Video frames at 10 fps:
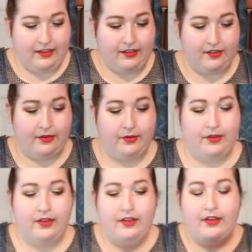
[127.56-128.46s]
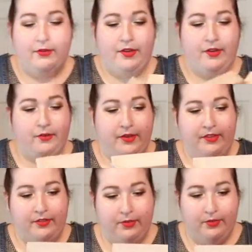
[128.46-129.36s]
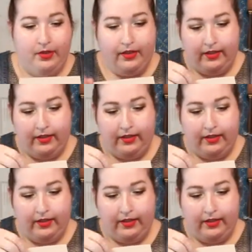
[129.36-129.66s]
So we are going to